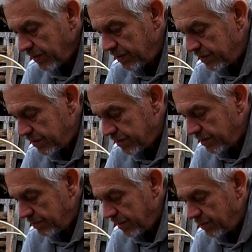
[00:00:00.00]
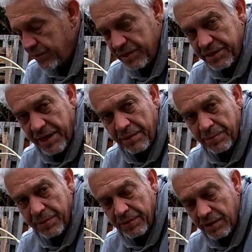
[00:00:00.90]
and then they come out when it's
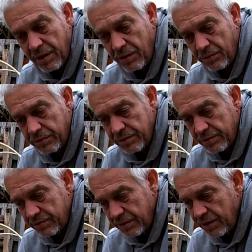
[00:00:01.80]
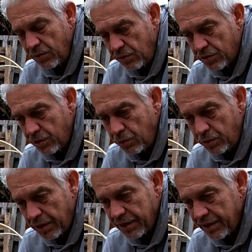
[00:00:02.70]
damp and cold and or
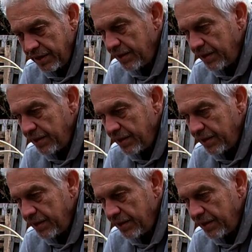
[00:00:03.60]
cooler